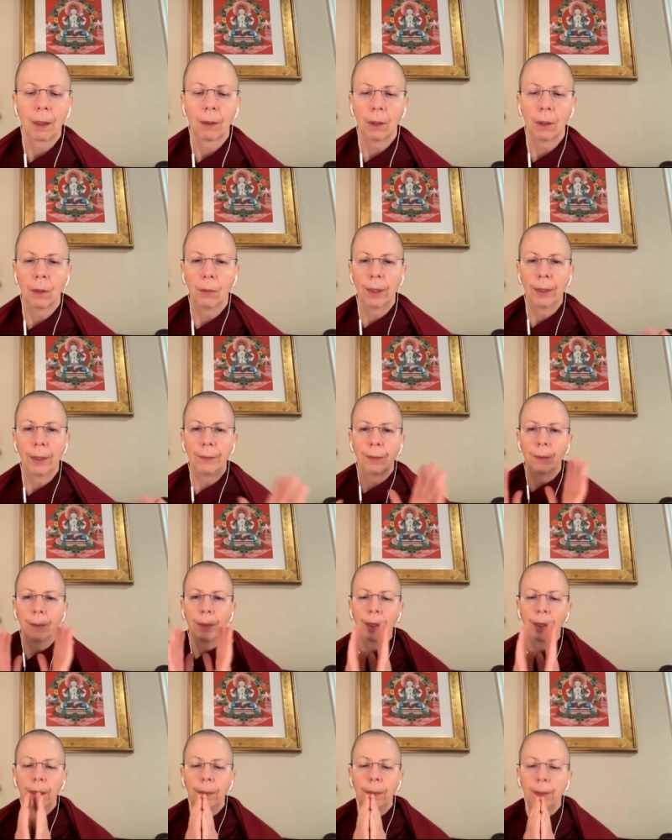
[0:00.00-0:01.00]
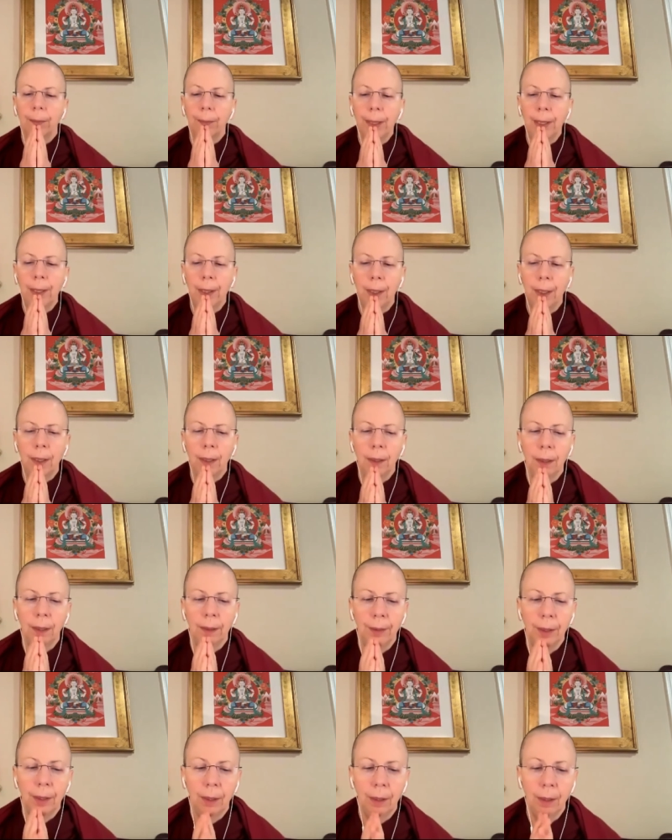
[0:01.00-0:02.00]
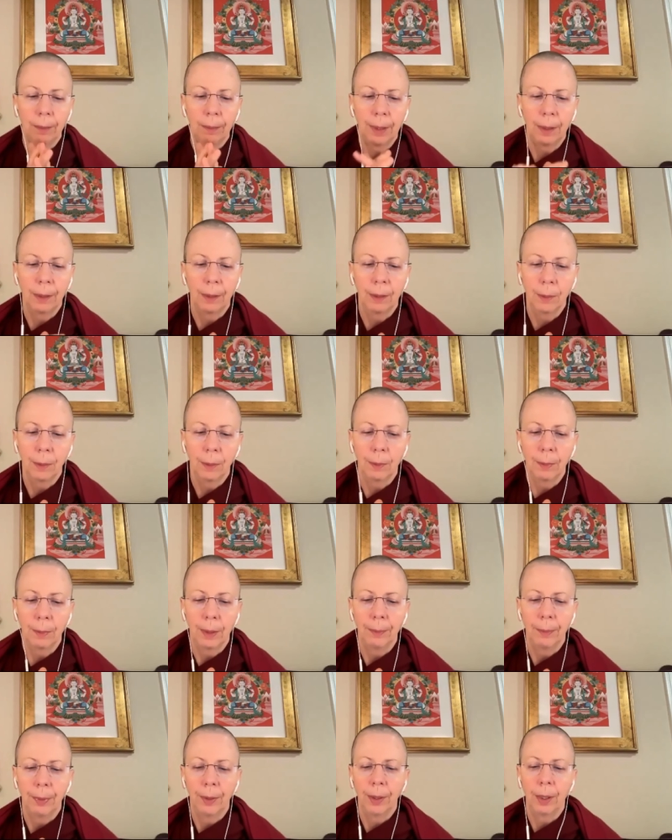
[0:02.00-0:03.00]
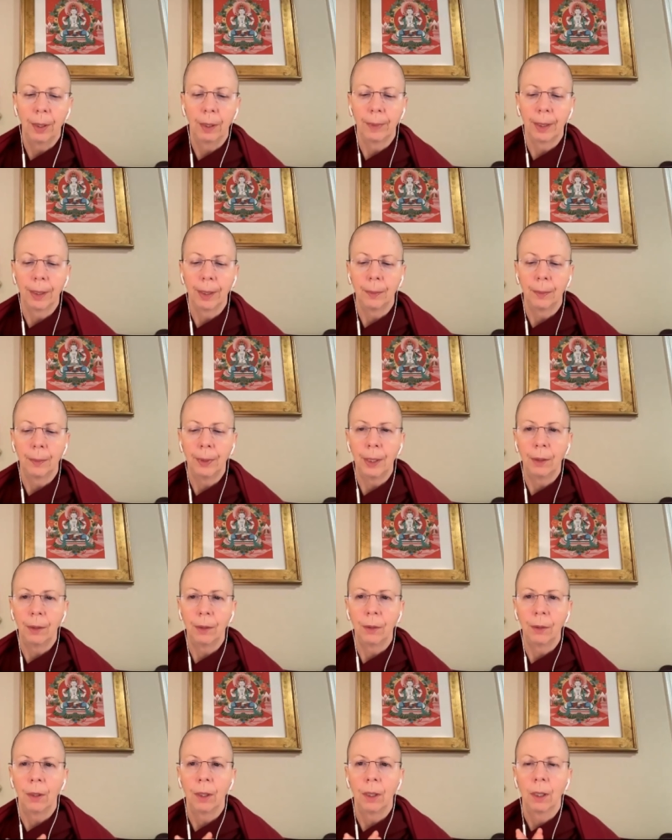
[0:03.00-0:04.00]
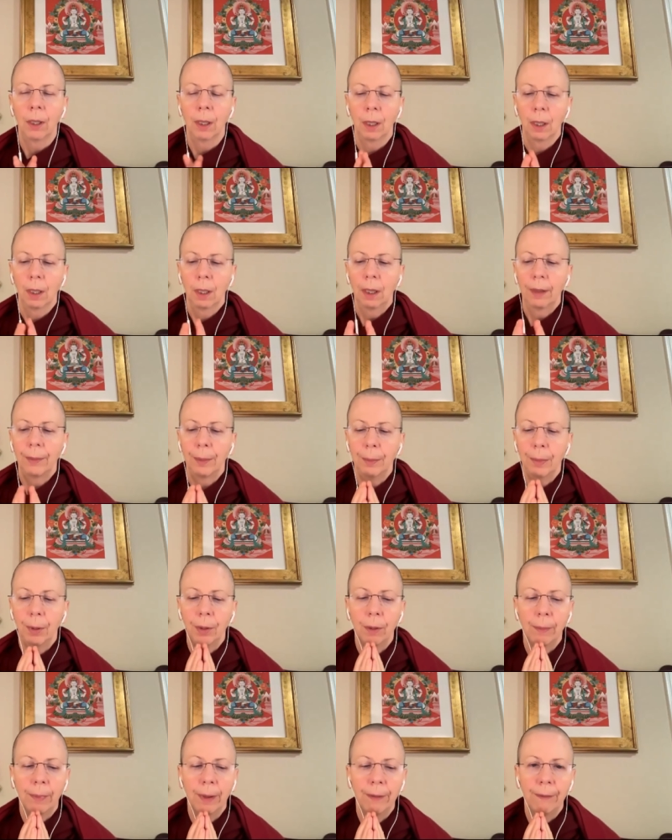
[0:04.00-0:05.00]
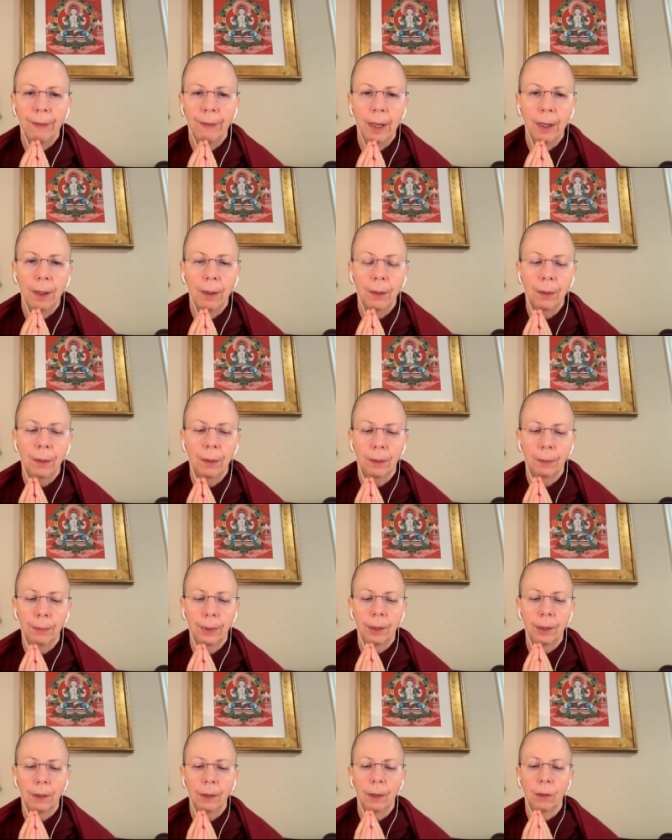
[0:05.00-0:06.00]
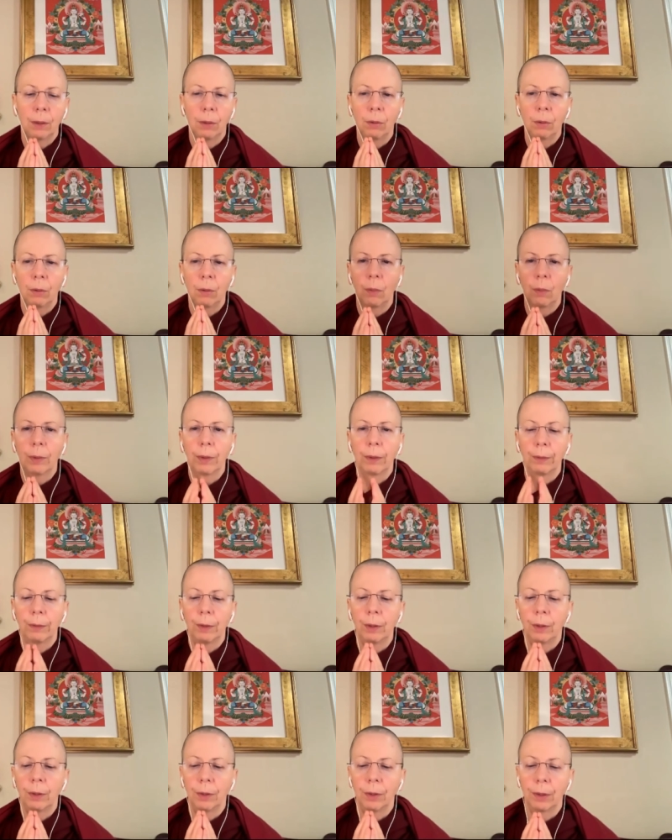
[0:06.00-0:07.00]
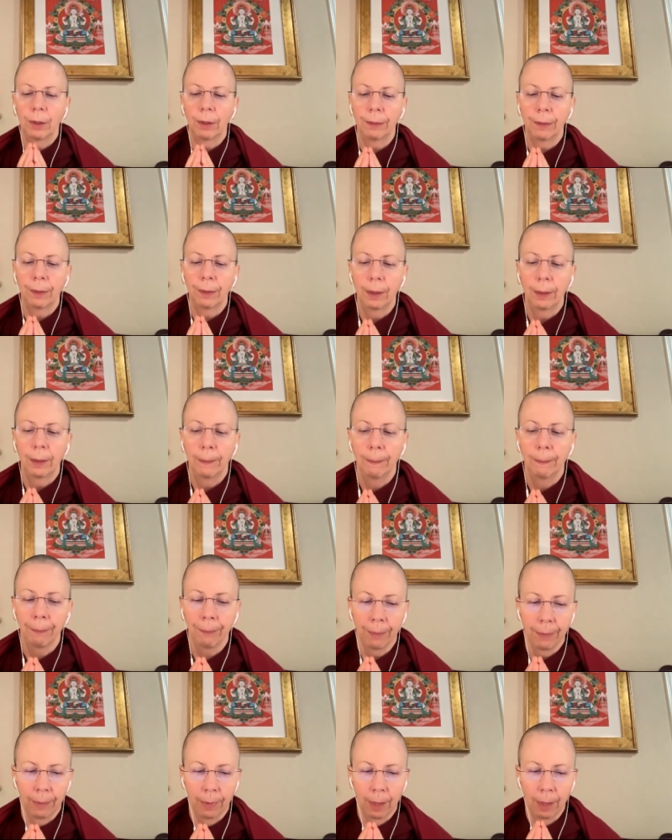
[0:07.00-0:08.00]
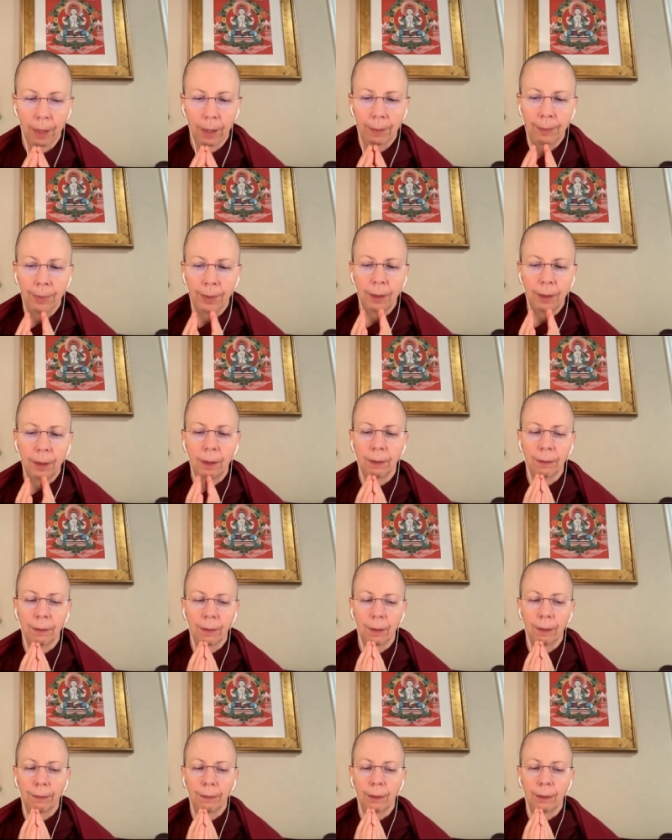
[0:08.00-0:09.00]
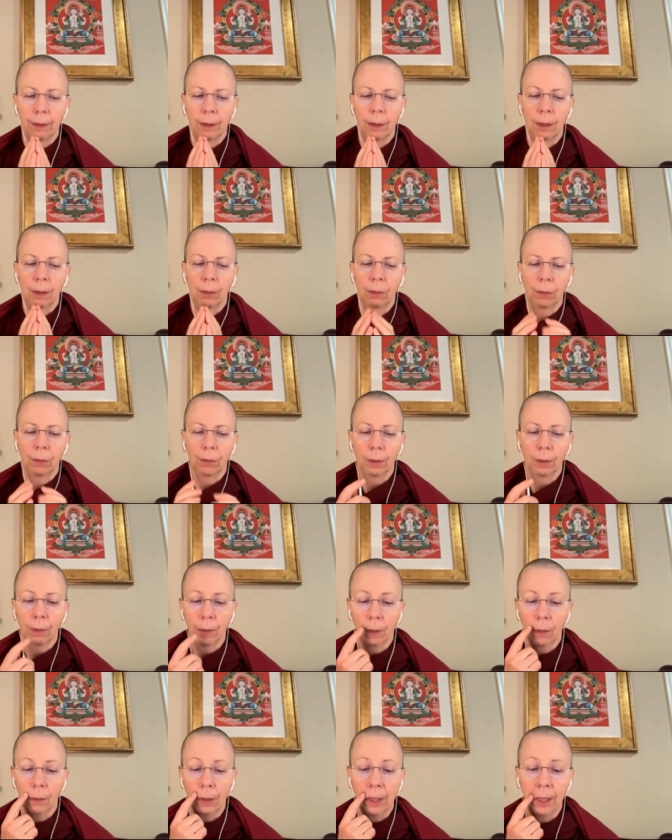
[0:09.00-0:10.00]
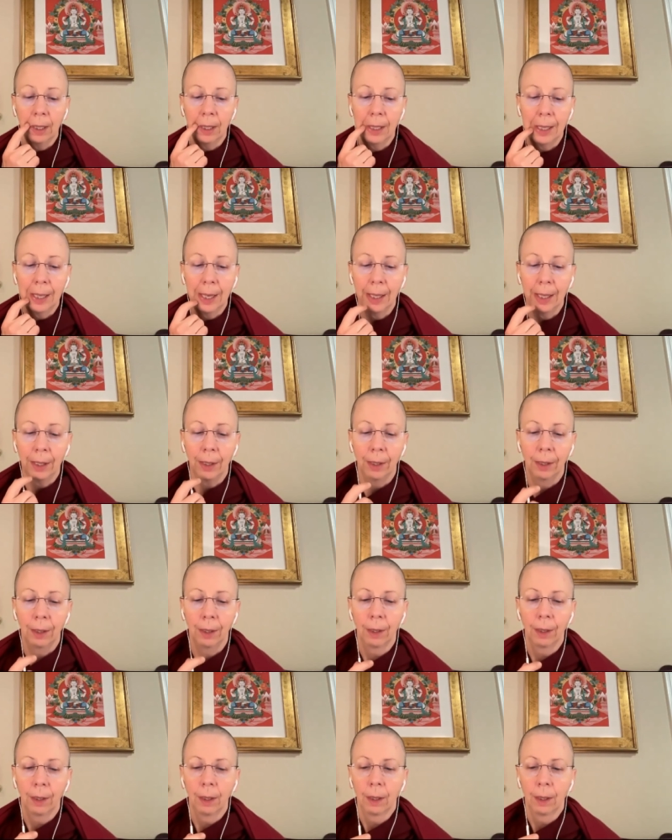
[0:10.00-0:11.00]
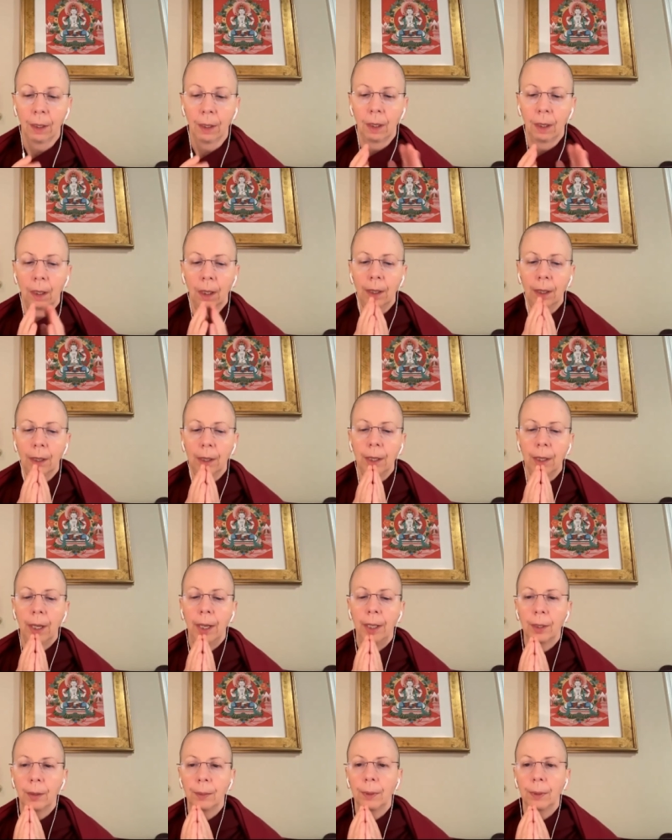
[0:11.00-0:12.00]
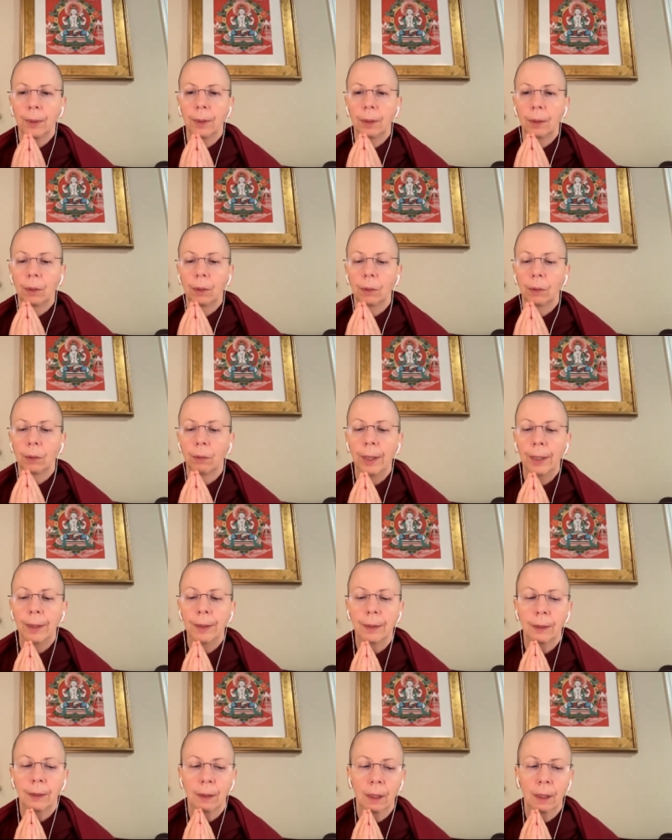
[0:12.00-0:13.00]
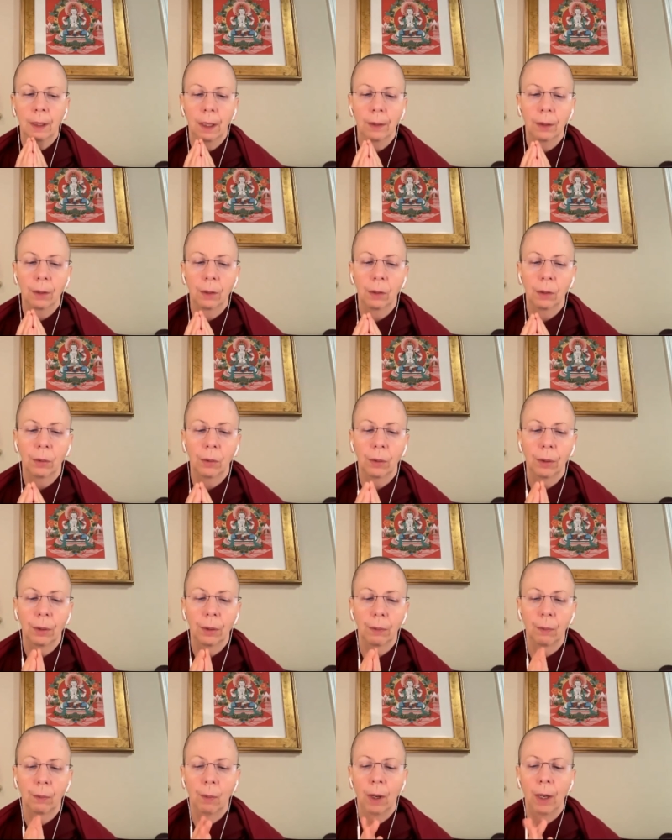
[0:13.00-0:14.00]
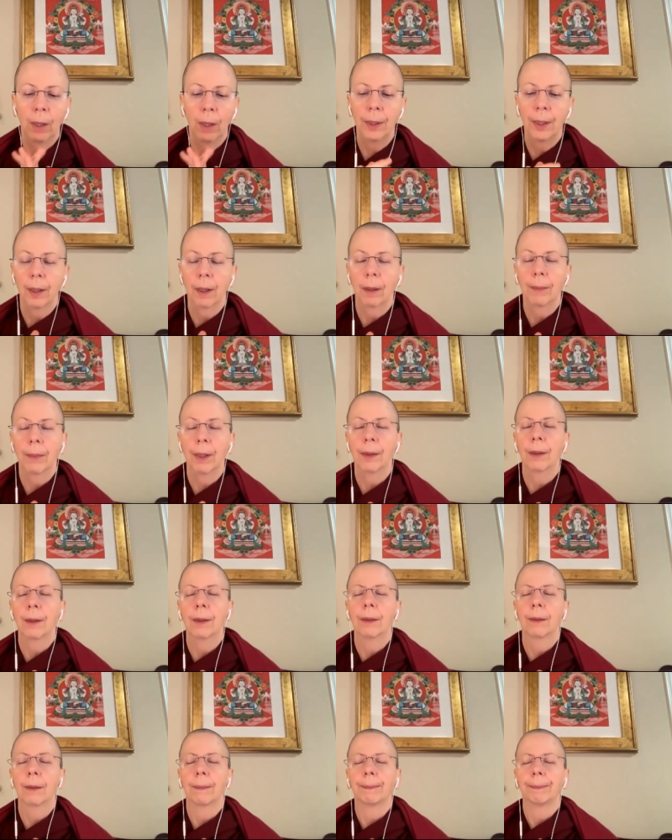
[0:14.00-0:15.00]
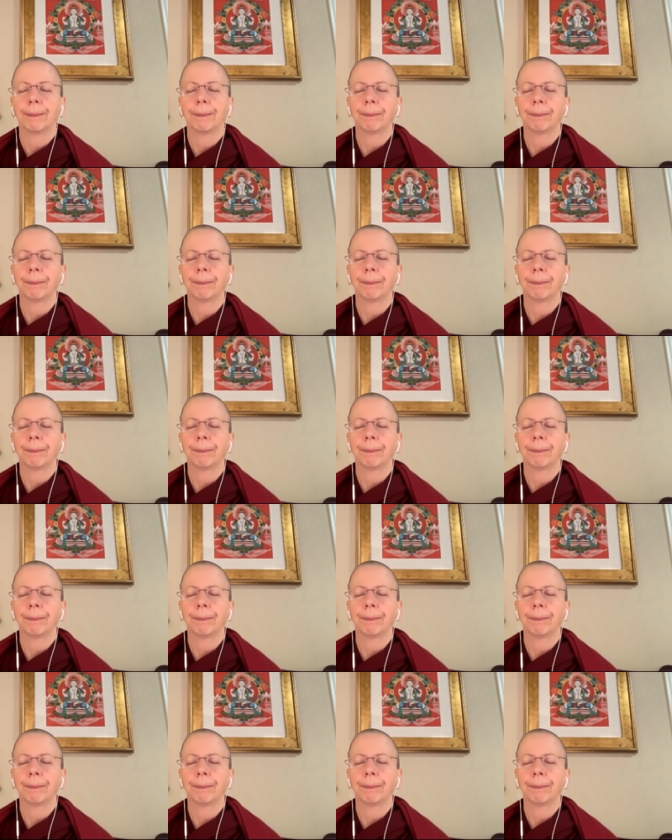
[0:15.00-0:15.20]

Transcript: I regret from the depths of my heart having harmed others with my body and my speech, having broken my vows, because I do not want the future suffering I'm sick of suffering and also regret any anger and attachment and all the rest that are the cause of why we harm others.